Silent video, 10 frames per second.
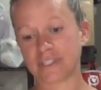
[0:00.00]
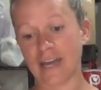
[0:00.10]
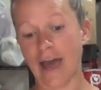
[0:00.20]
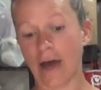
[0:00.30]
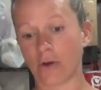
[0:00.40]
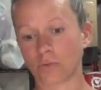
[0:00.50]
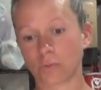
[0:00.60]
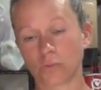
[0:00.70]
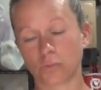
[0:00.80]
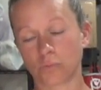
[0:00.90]
down,
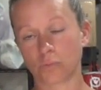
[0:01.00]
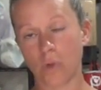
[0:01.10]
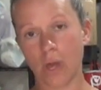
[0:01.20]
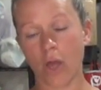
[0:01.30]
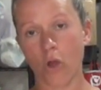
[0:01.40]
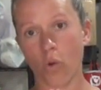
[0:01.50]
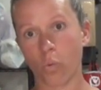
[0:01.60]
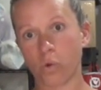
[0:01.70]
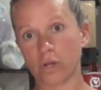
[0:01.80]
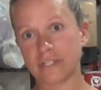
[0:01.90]

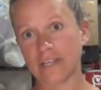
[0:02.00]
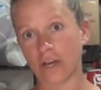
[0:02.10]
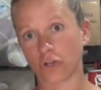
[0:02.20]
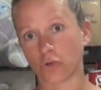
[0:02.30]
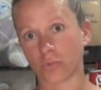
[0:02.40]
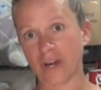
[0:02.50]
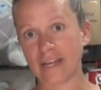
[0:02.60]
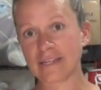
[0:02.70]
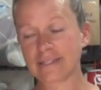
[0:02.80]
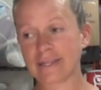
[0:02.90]
was a
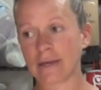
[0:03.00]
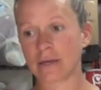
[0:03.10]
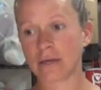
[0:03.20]
great